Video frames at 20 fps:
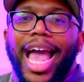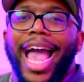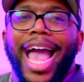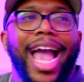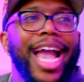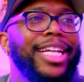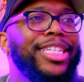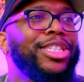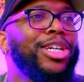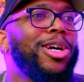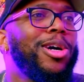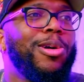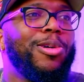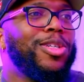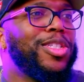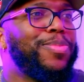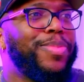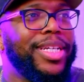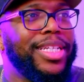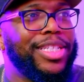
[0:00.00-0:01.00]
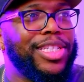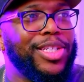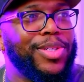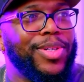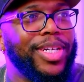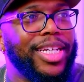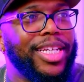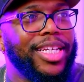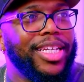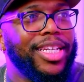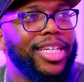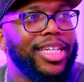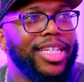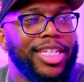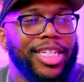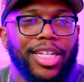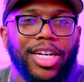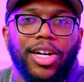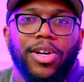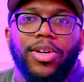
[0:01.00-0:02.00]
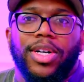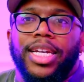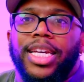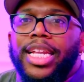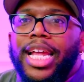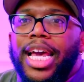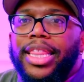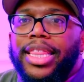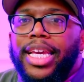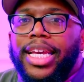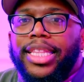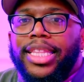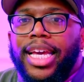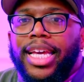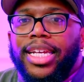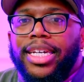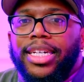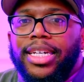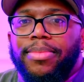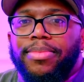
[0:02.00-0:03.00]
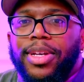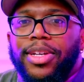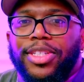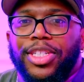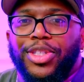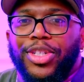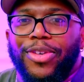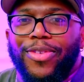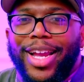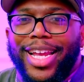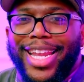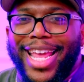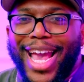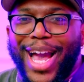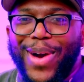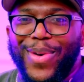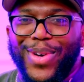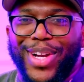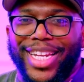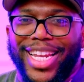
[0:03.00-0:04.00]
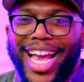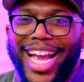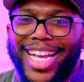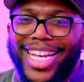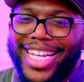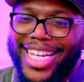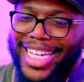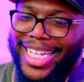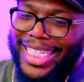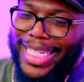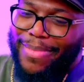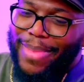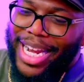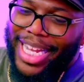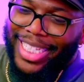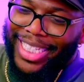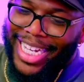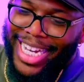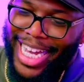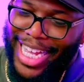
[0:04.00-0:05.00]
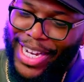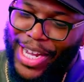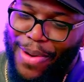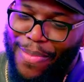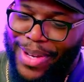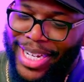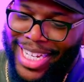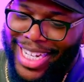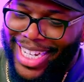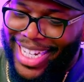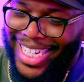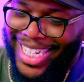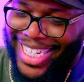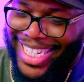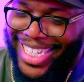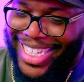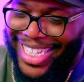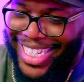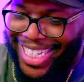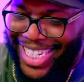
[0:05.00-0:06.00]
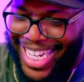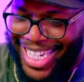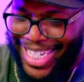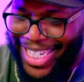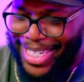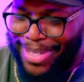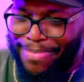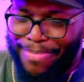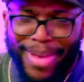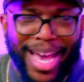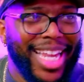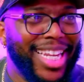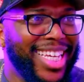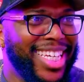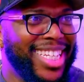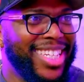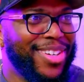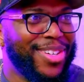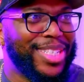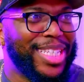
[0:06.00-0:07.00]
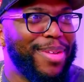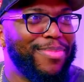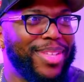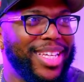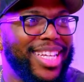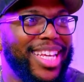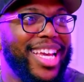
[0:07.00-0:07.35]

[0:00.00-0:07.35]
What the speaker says: Add your own spin to it. You know, and I think that there's a trend right now where like somebody's cutting open like a melon or something